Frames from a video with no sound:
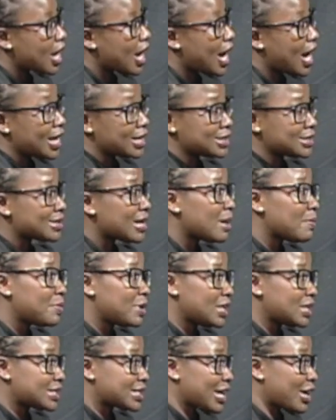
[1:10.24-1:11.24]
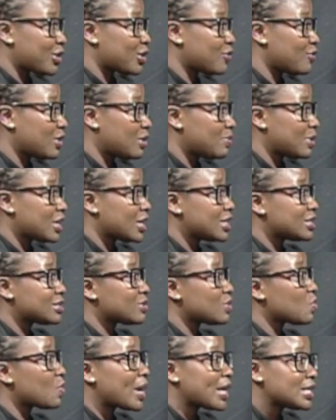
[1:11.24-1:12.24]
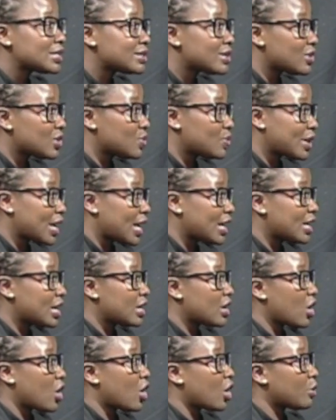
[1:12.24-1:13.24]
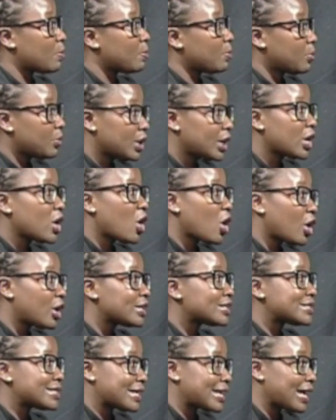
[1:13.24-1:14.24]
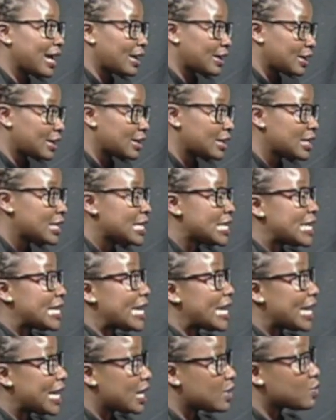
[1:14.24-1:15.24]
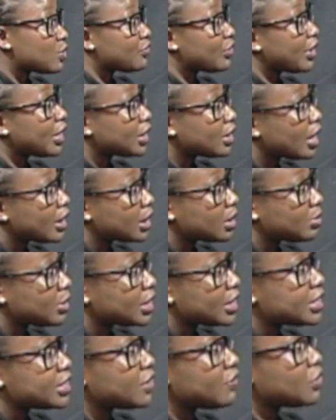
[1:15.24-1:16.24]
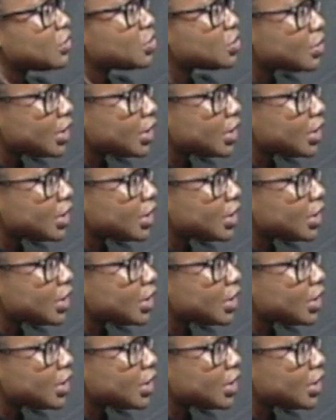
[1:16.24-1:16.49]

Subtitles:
I stopped being scared of it because the ways that you get it are pretty hard to get it. And we're very lucky because if you do